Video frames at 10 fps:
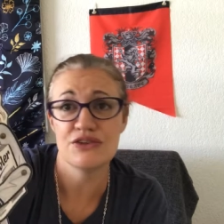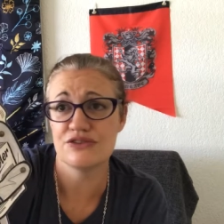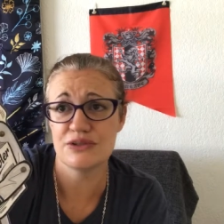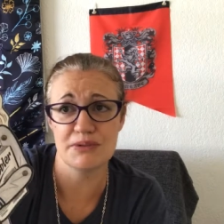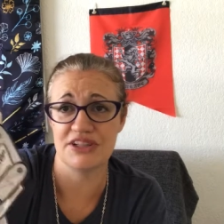
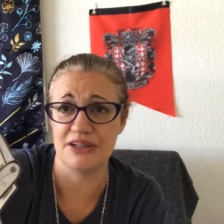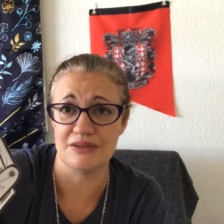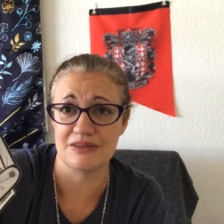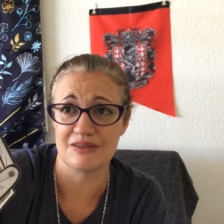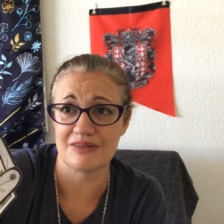super
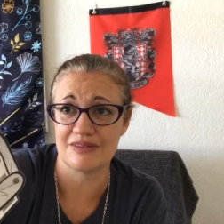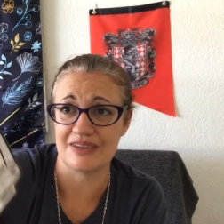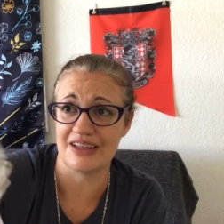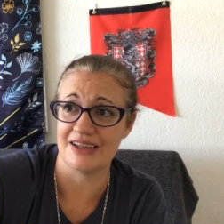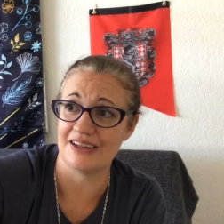cute.
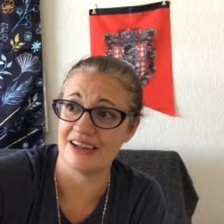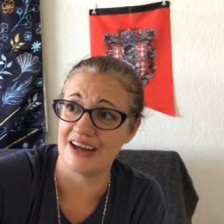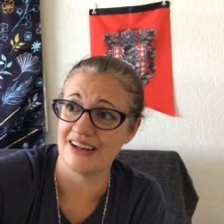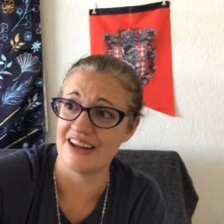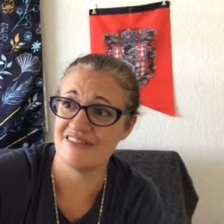I,
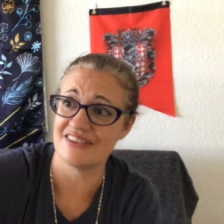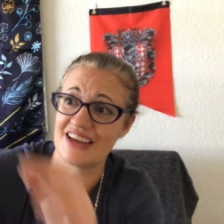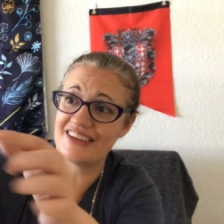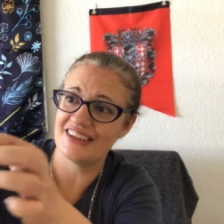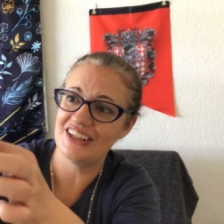I love this.
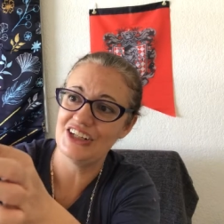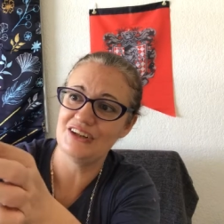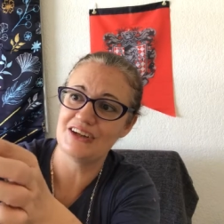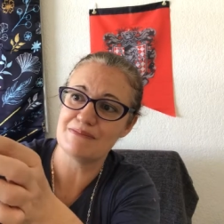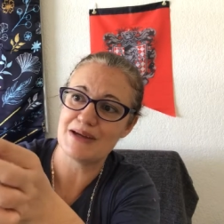I think you
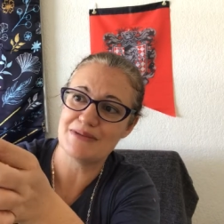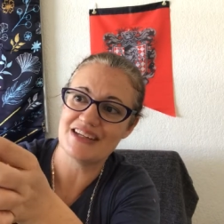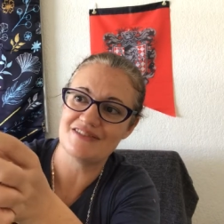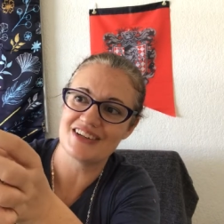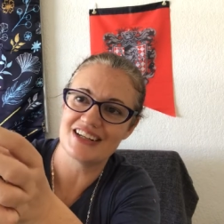can maybe
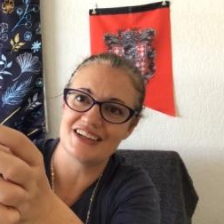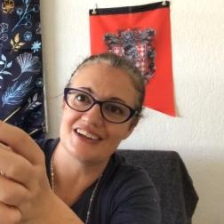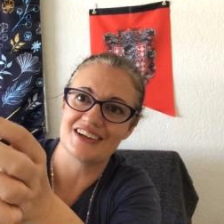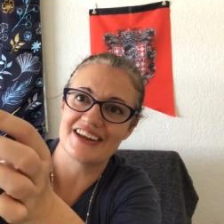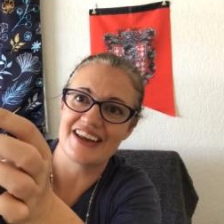even take
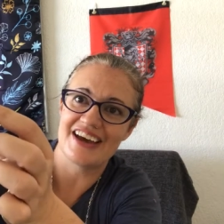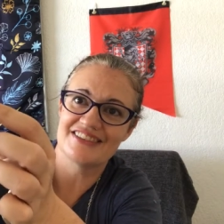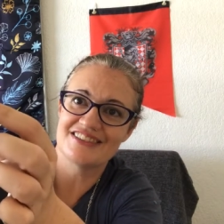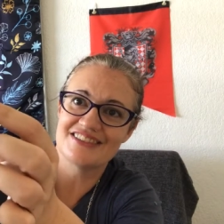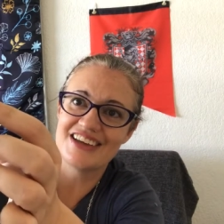her
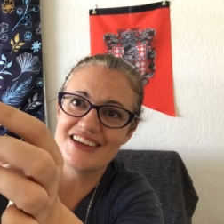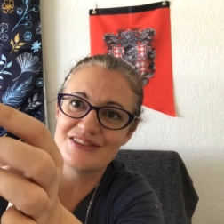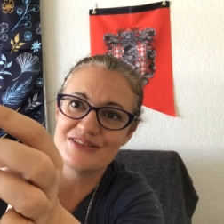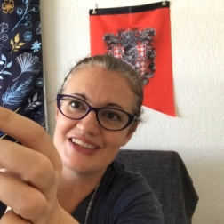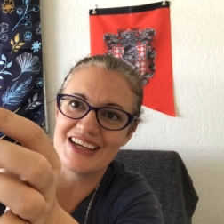glasses off.
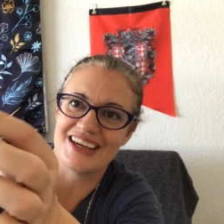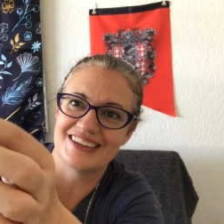Yeah.